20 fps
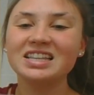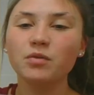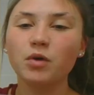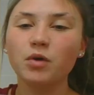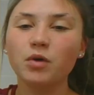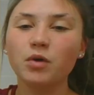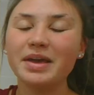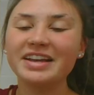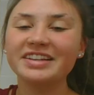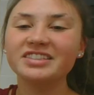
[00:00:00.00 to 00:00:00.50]

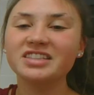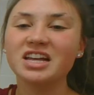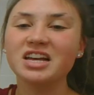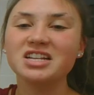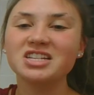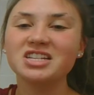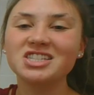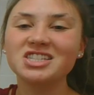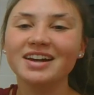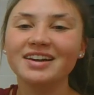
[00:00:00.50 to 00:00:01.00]
what makes that
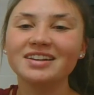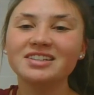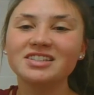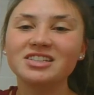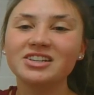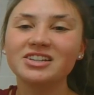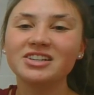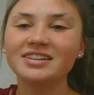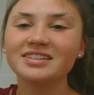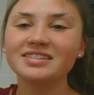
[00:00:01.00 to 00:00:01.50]

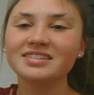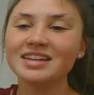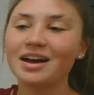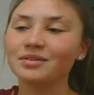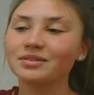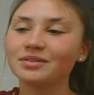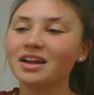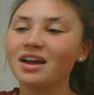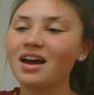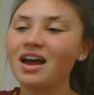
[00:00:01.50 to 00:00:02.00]

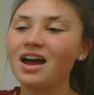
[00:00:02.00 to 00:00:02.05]
sound?